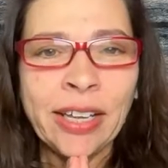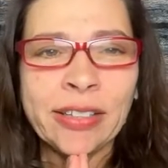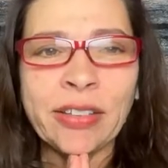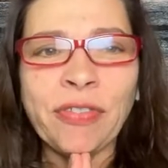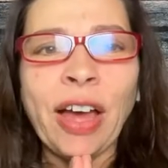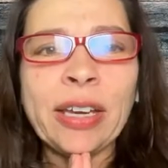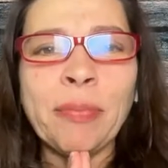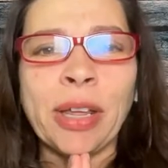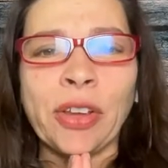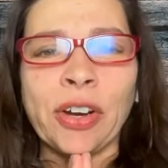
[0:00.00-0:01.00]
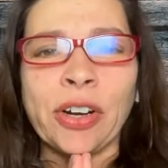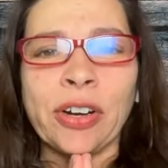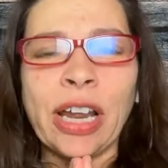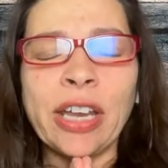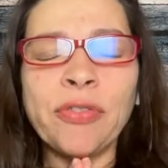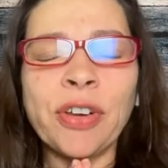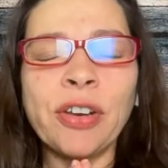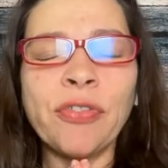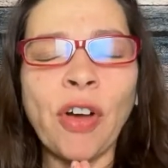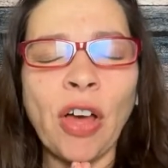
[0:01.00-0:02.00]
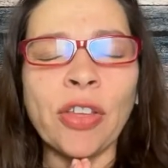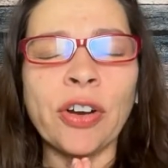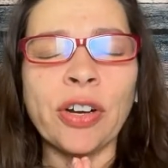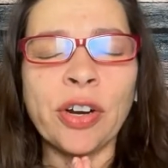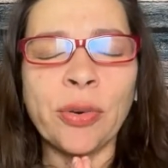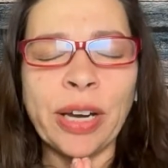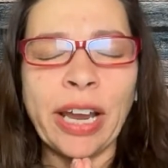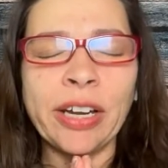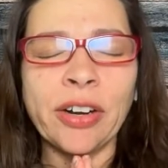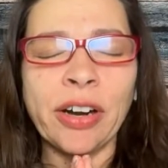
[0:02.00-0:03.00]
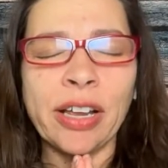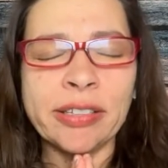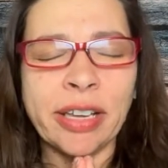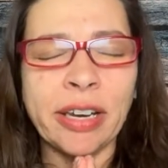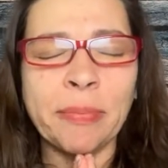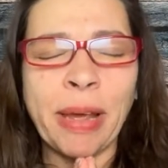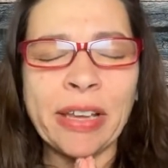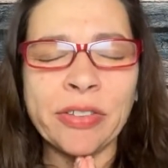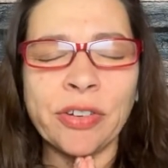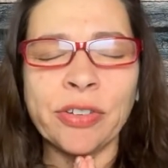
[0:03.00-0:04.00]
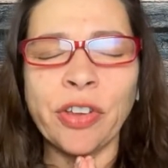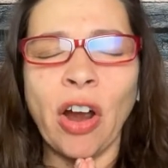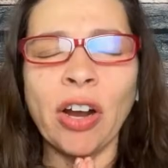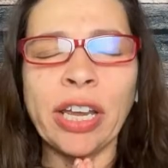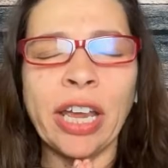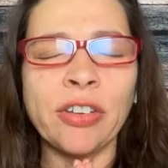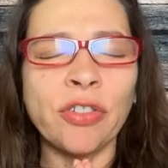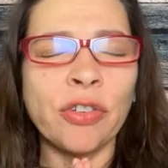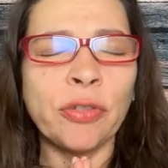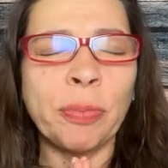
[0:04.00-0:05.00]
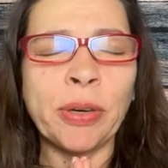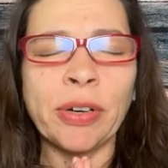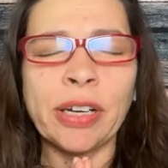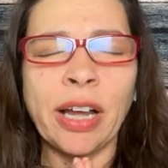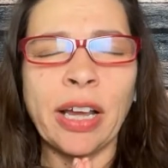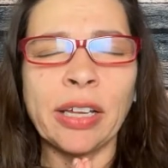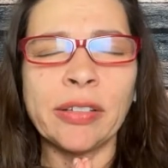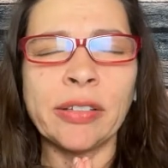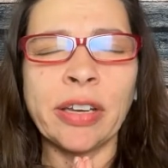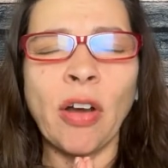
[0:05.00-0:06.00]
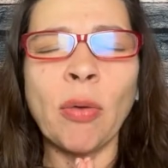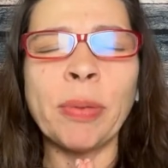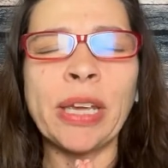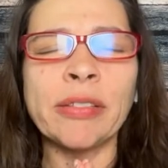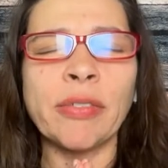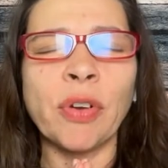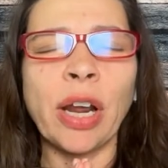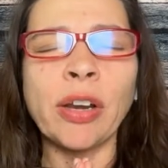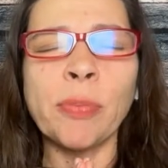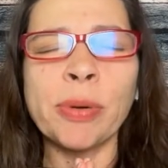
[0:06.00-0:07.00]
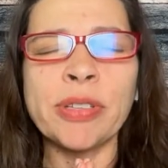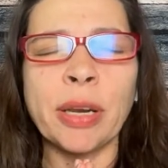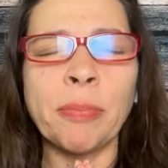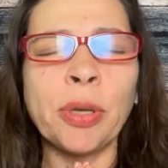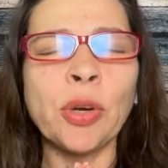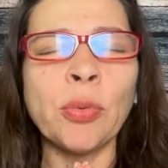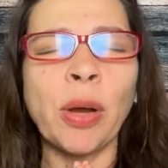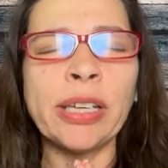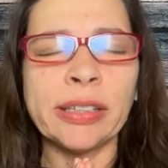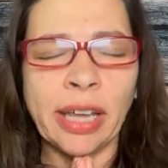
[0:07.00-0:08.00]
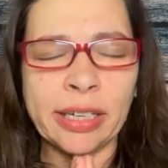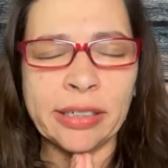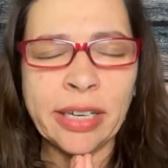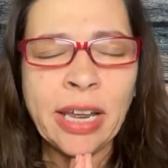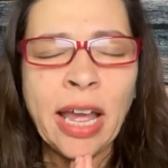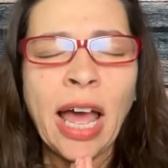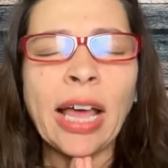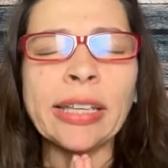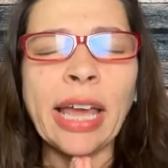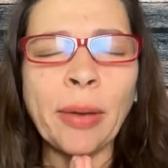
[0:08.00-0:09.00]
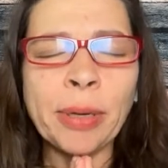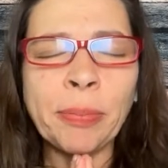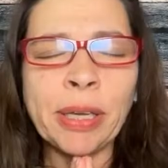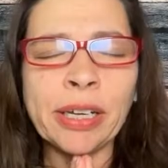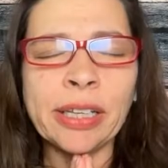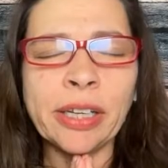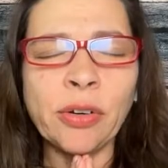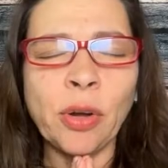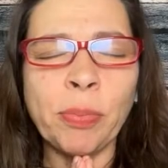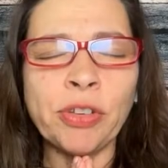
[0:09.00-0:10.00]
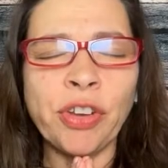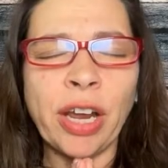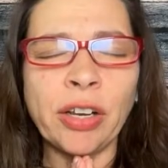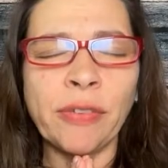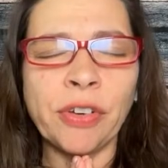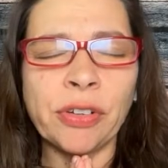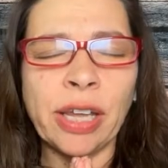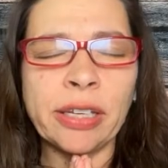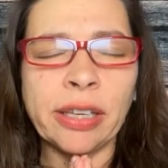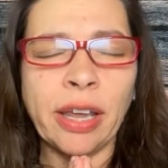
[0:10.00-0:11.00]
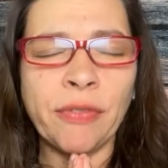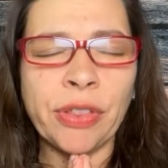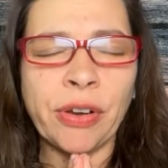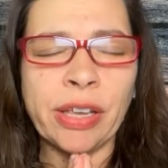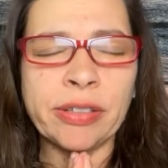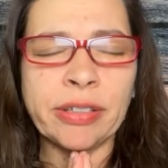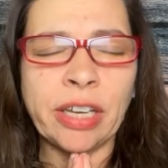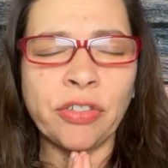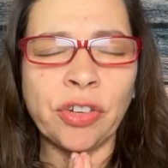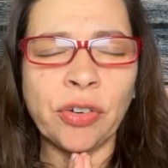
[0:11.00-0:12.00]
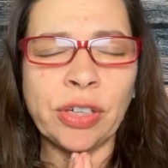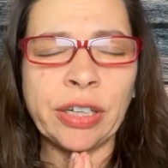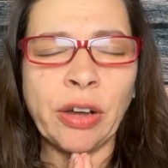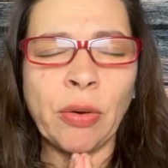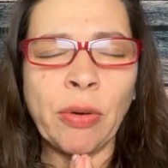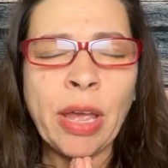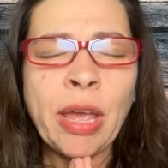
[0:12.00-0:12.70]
Divine Mother, Infinite Father, Creator, Ascended Masters, Archangels, Spirit Guides, and all beings of 100% pure white light. Allow me to be a clear and open channel of your light and love without hesitation or ego.